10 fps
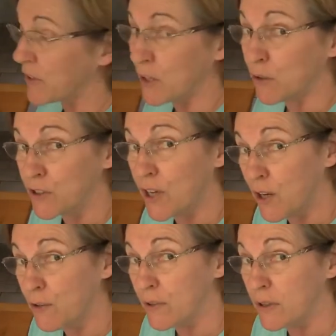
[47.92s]
thing called an
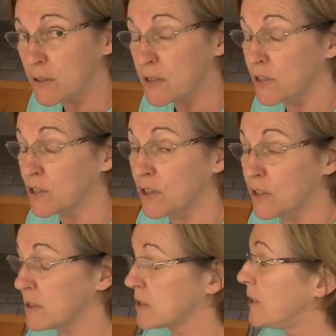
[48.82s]
overlock stitch on
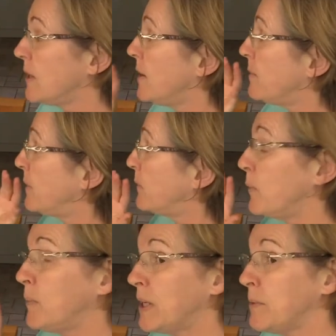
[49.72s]
it. But
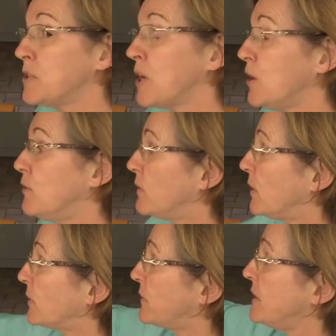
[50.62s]
when we come to
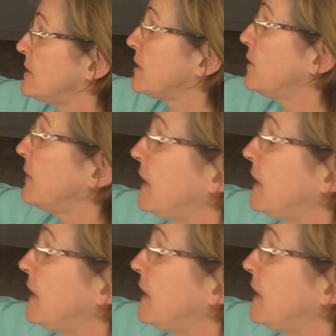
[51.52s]
overlock, this over